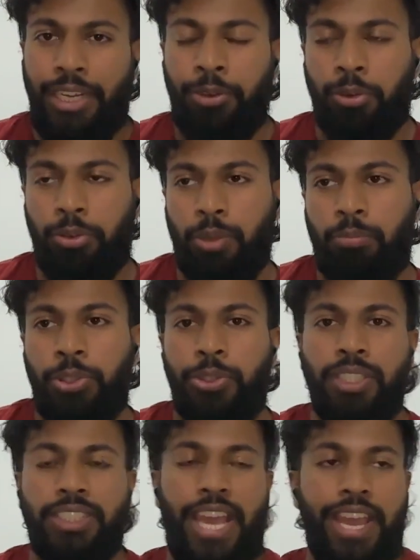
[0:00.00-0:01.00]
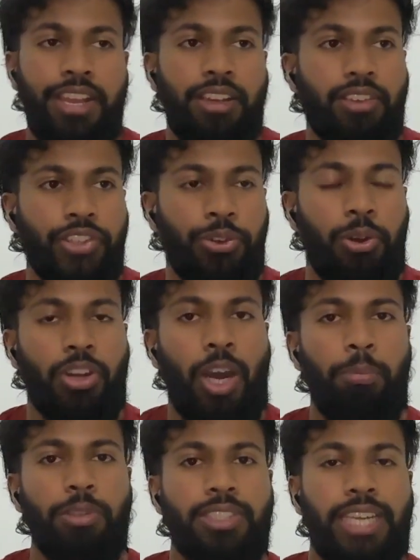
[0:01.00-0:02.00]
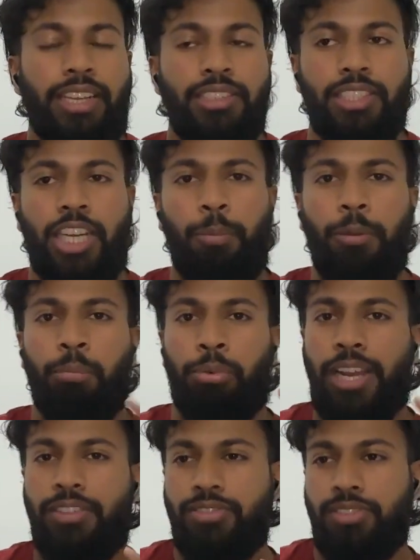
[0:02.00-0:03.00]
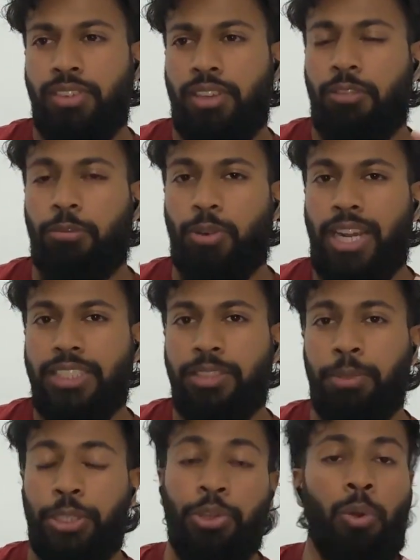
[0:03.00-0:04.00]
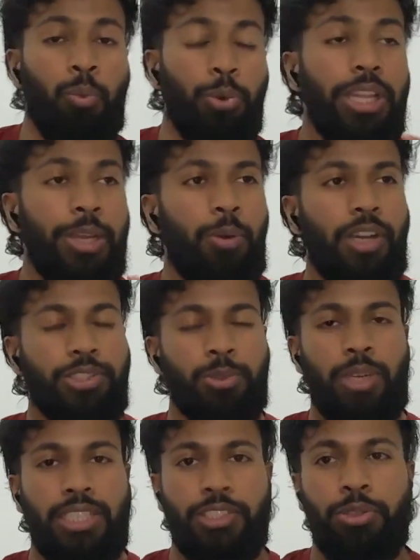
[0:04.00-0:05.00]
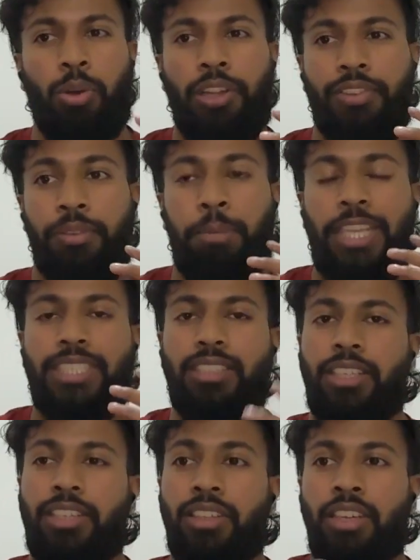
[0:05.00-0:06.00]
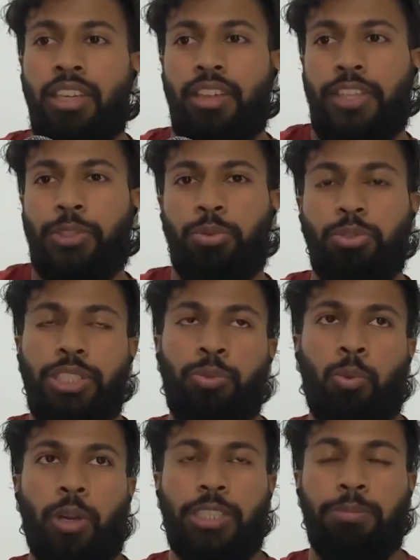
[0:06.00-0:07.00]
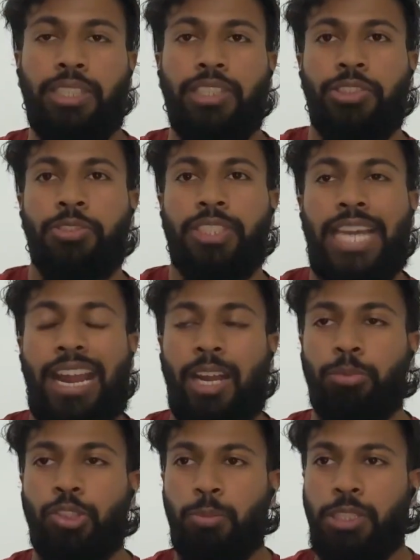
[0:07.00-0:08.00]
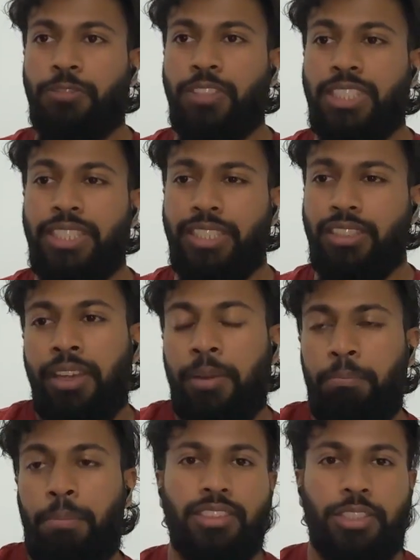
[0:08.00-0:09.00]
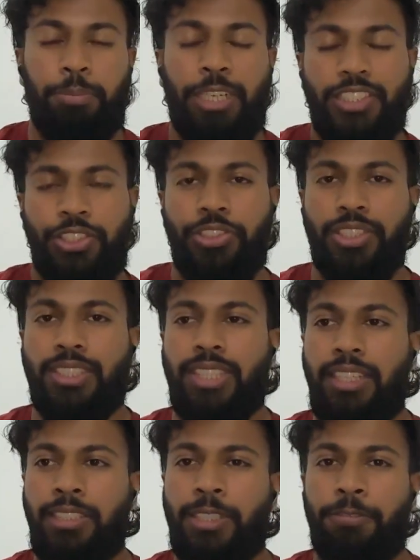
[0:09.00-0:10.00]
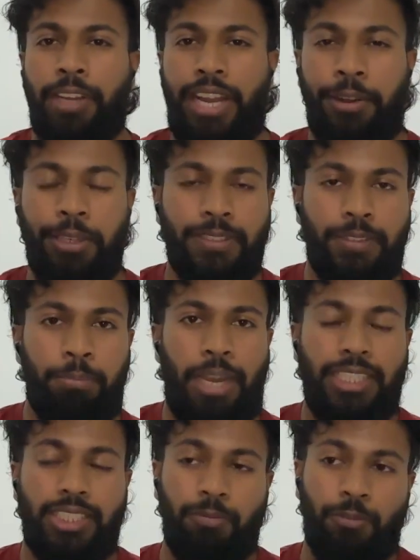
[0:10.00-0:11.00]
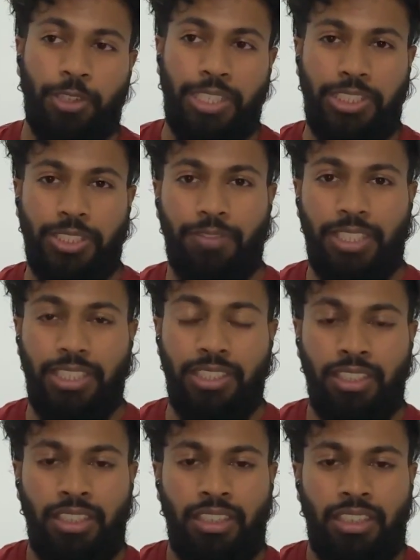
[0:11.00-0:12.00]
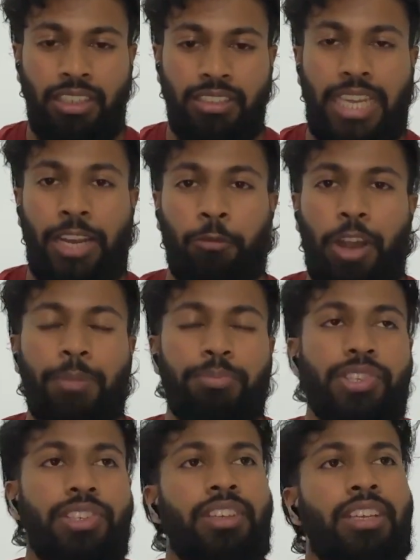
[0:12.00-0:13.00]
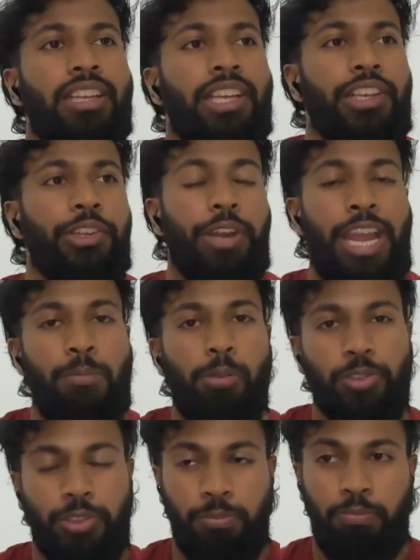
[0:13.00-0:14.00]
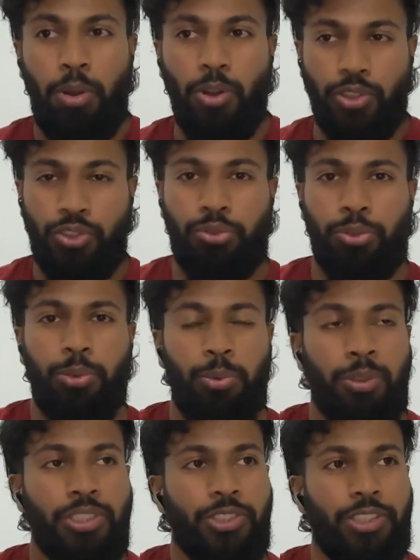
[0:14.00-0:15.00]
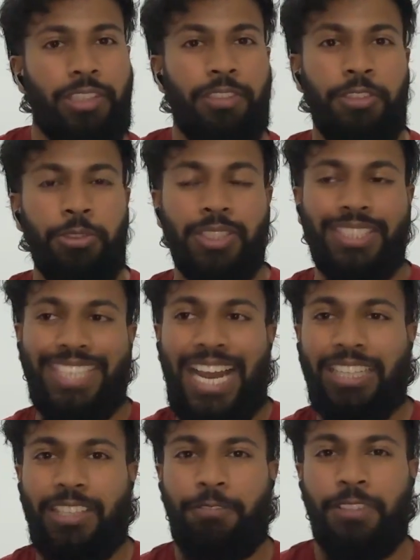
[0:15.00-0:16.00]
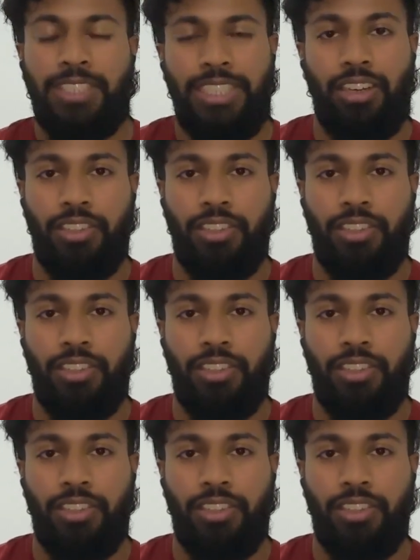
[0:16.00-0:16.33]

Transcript: grip. You can take, a couple seconds, a couple breaths of rest, but you don't really want to rest. Basically, this routine works because you stack up so much fatigue. But because you're using slightly different areas of the bicep for each of the 10 reps, you're able to push through so that you can stack the fatigue onto